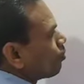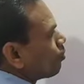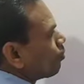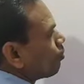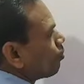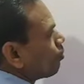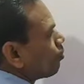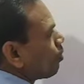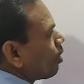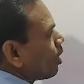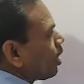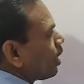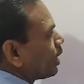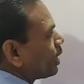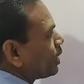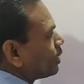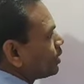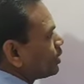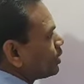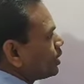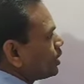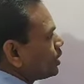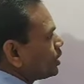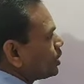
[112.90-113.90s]

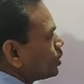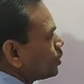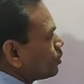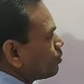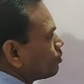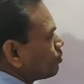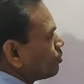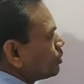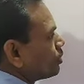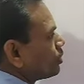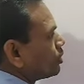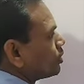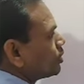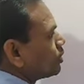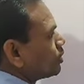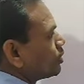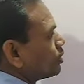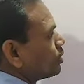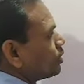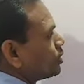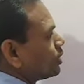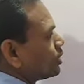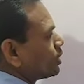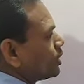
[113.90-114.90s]
Why this
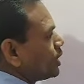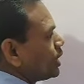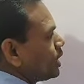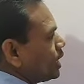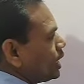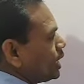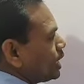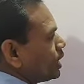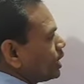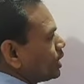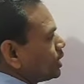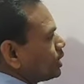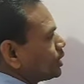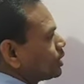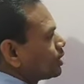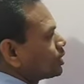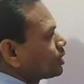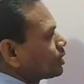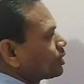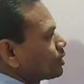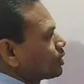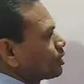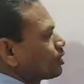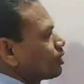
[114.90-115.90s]
word
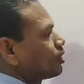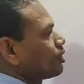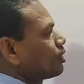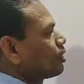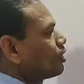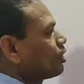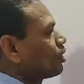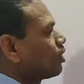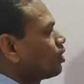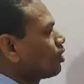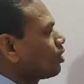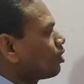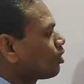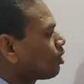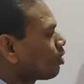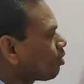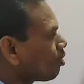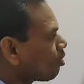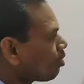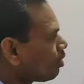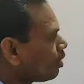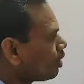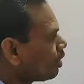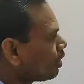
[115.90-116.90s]
is
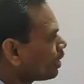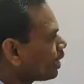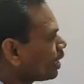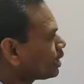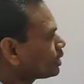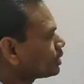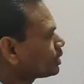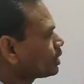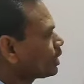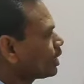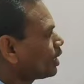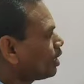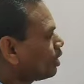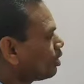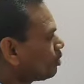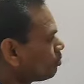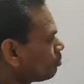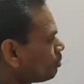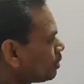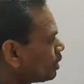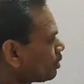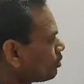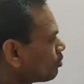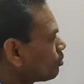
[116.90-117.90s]
called as
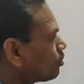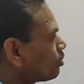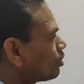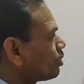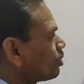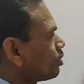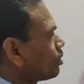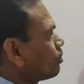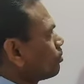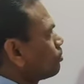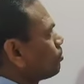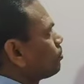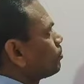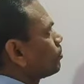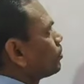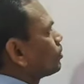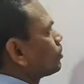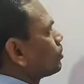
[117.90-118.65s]
helping verb?